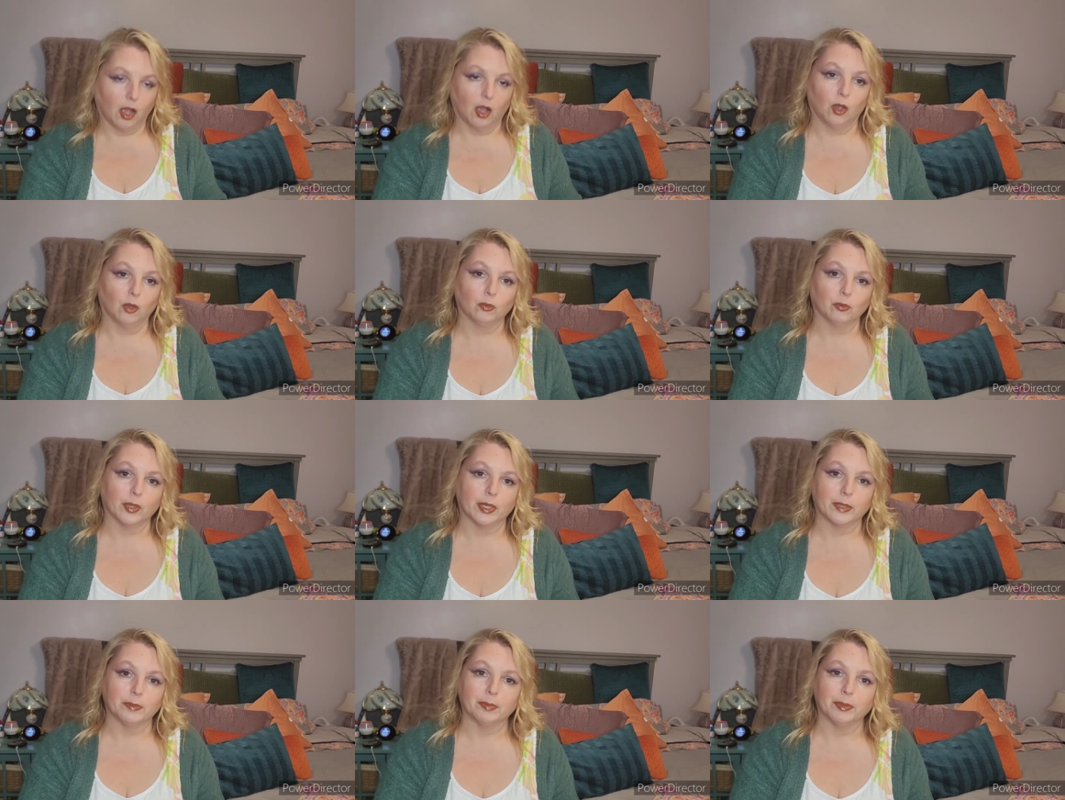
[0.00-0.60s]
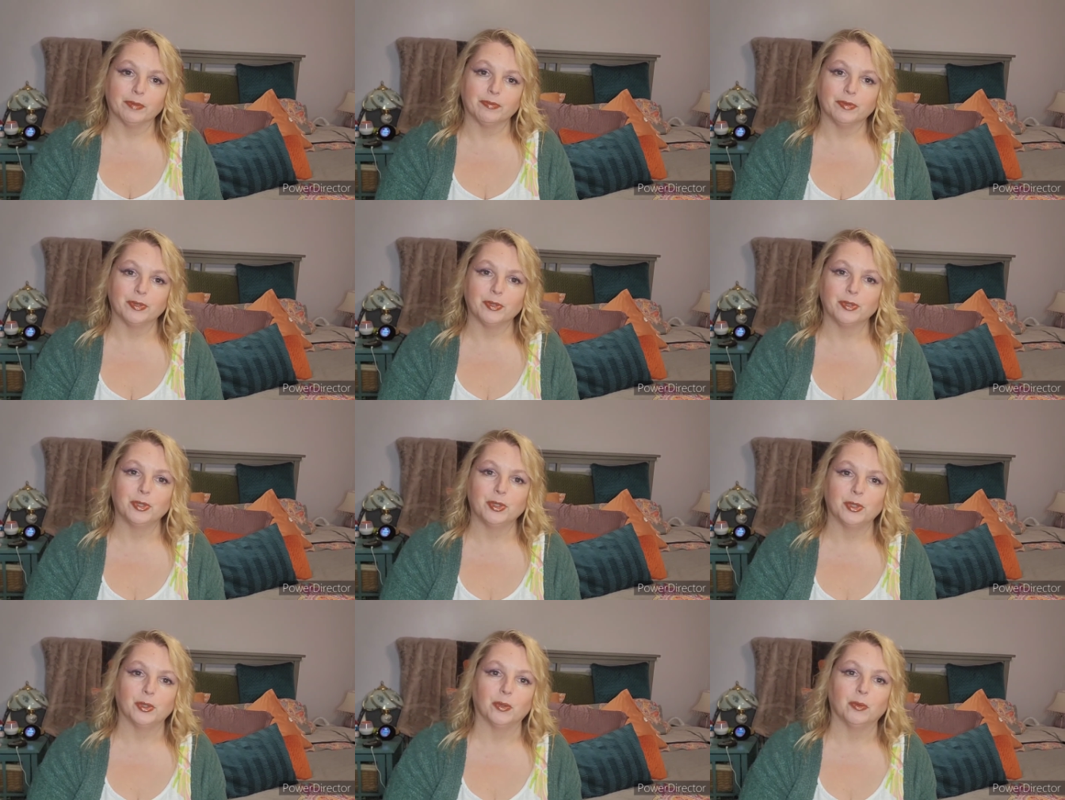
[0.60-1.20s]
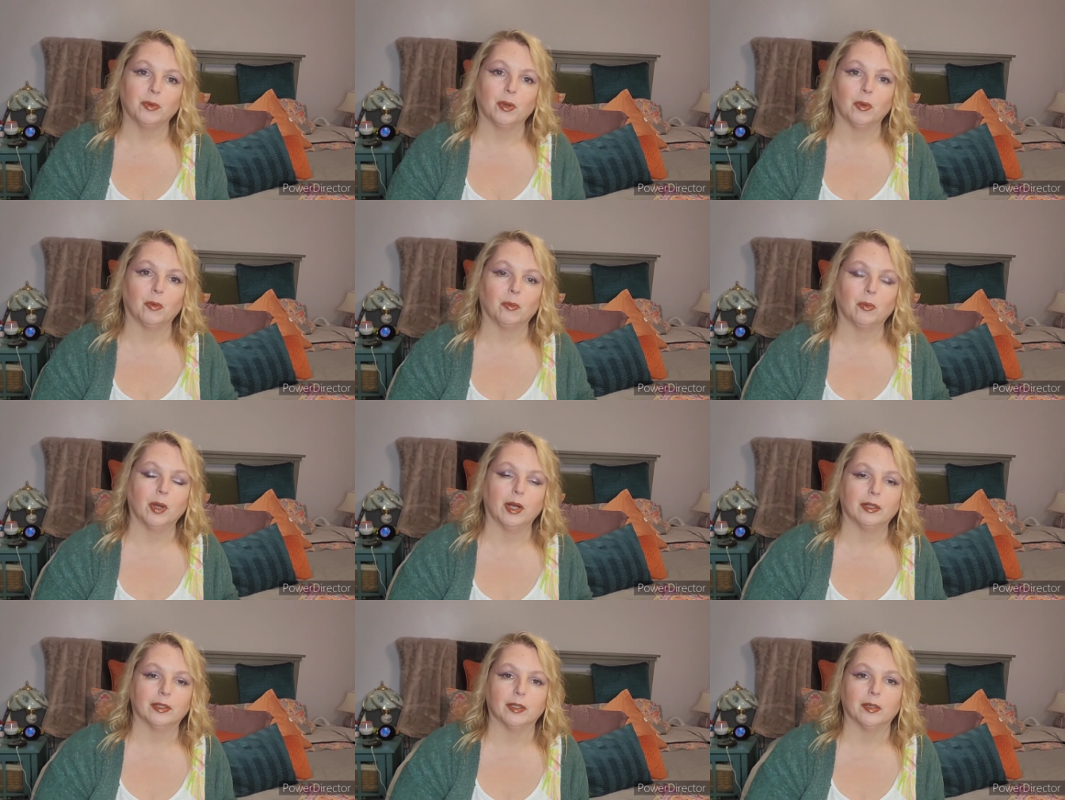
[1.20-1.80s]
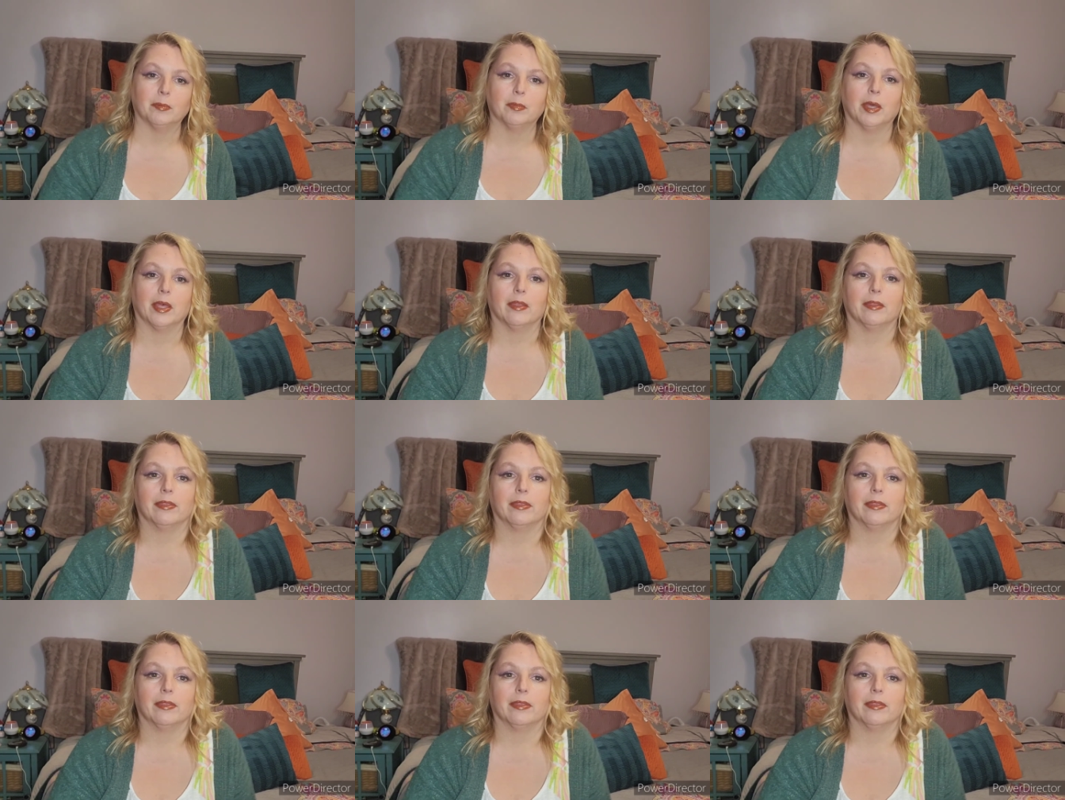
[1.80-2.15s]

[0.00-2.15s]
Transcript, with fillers: All right, but if you're new, welcome.